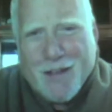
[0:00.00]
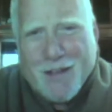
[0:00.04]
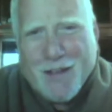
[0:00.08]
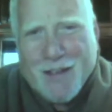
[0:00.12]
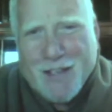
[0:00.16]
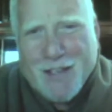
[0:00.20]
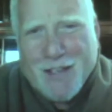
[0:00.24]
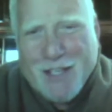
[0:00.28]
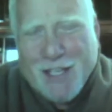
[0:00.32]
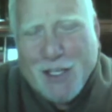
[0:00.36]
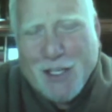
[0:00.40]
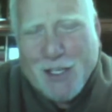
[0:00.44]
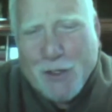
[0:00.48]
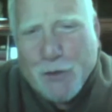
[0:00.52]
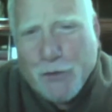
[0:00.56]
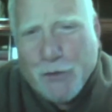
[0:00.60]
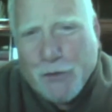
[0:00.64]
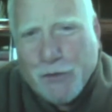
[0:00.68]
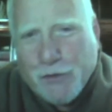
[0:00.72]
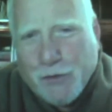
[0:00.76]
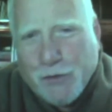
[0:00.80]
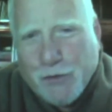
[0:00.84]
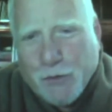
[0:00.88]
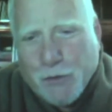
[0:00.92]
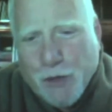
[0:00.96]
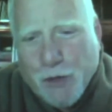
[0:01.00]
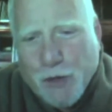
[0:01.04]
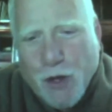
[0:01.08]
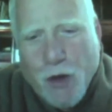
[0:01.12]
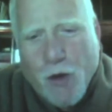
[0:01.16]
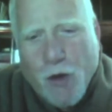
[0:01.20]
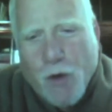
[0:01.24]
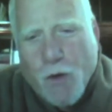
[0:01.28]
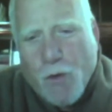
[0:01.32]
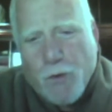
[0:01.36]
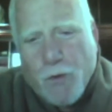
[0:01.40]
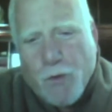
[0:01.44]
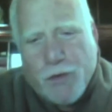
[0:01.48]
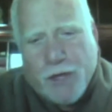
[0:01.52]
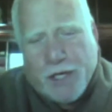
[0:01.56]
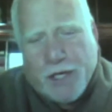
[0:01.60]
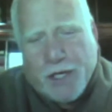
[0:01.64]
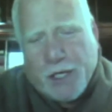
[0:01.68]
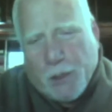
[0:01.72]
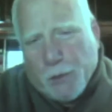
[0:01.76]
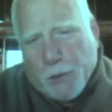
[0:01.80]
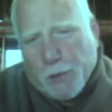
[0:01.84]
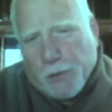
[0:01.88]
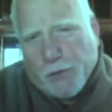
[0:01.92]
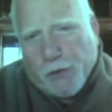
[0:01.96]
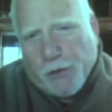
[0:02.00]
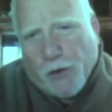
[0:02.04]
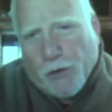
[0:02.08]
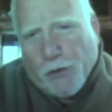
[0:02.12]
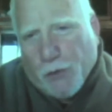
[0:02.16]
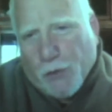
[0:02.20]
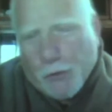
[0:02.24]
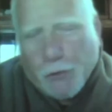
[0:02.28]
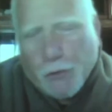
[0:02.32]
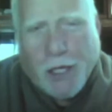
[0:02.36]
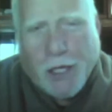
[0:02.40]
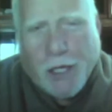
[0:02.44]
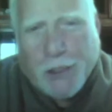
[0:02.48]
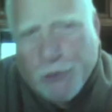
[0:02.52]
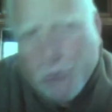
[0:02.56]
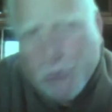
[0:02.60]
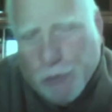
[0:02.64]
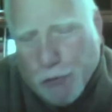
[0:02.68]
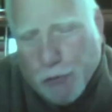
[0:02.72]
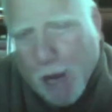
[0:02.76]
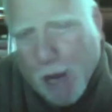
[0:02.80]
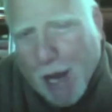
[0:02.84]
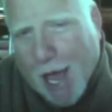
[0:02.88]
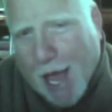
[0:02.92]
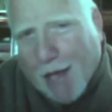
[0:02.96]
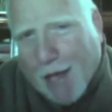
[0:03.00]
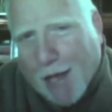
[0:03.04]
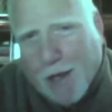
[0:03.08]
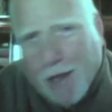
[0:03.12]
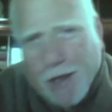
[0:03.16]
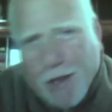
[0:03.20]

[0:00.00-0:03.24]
he used to know that he was on the right track